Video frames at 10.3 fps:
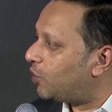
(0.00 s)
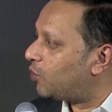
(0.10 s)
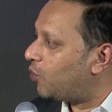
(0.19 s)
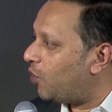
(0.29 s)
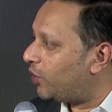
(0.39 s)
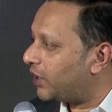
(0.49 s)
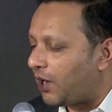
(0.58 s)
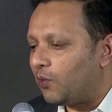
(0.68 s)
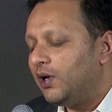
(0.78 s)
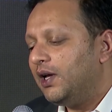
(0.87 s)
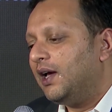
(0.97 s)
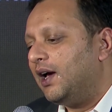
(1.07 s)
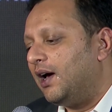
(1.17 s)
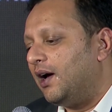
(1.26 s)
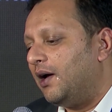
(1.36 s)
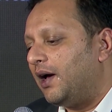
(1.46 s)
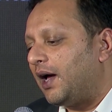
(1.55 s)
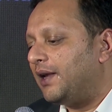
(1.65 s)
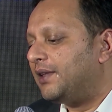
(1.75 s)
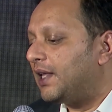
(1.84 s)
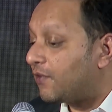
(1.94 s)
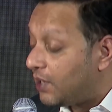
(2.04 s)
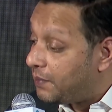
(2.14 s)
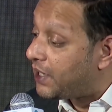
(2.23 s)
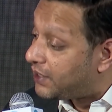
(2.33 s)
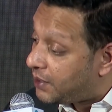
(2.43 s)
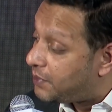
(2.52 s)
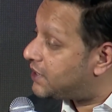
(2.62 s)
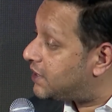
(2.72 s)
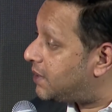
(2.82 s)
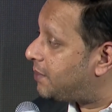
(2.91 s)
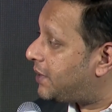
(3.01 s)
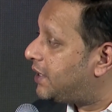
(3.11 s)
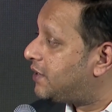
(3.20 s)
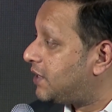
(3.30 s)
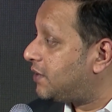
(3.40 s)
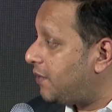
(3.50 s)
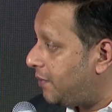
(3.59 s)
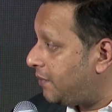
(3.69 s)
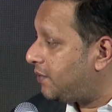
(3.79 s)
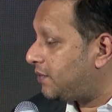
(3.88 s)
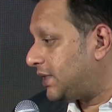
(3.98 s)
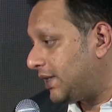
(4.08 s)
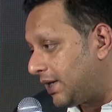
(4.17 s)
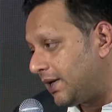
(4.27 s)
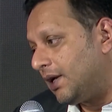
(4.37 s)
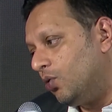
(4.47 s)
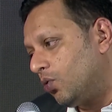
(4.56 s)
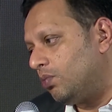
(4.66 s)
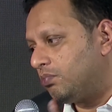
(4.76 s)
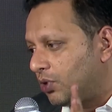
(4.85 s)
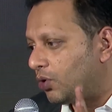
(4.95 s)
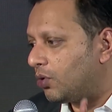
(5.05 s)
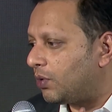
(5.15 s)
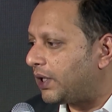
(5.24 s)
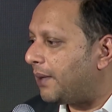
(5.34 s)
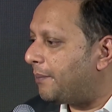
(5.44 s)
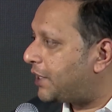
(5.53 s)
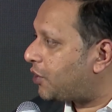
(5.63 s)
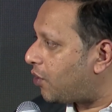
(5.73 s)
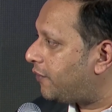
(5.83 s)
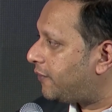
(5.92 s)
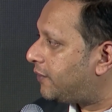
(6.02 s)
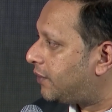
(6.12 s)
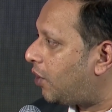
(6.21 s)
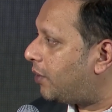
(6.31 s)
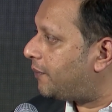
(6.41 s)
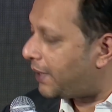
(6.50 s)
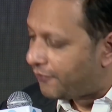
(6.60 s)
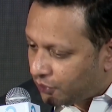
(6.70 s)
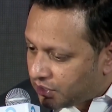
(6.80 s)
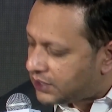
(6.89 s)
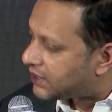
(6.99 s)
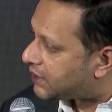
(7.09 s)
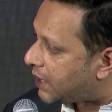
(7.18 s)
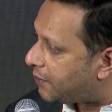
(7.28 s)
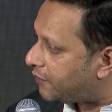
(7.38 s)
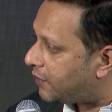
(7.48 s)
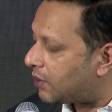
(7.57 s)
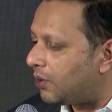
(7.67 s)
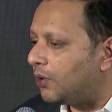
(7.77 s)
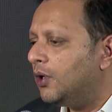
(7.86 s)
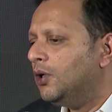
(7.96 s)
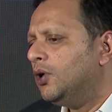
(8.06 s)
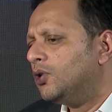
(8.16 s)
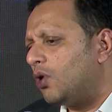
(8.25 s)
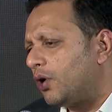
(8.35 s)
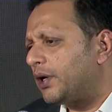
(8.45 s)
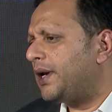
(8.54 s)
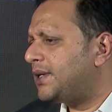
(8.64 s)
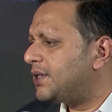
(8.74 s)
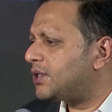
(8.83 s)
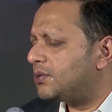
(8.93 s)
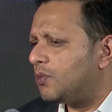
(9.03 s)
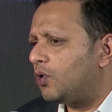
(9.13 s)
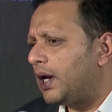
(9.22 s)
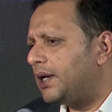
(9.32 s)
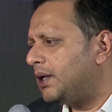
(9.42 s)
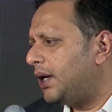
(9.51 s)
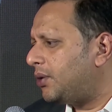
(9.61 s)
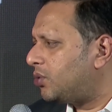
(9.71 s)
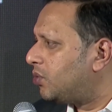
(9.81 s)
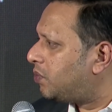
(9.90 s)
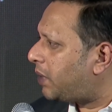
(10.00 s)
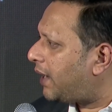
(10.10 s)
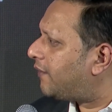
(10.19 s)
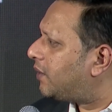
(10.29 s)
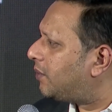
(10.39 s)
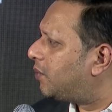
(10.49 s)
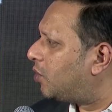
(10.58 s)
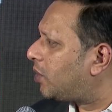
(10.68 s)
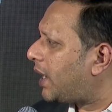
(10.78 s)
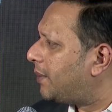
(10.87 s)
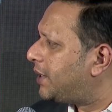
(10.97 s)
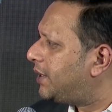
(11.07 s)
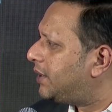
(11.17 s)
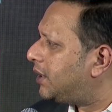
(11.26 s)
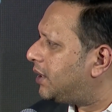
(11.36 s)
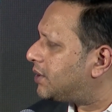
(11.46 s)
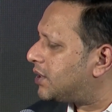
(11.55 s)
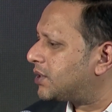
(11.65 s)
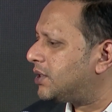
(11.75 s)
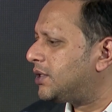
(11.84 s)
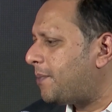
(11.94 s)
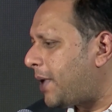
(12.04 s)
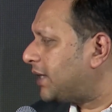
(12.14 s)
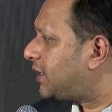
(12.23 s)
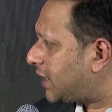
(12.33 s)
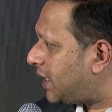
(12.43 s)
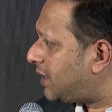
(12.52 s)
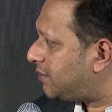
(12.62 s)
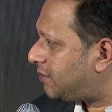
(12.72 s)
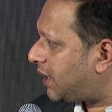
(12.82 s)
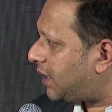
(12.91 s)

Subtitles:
to go on cloud, and there will be other business imperatives that will say that, hey, look, I'm better off on-prem for this type of workload. So organizations more likely are to have a more hybrid structure. The path, again,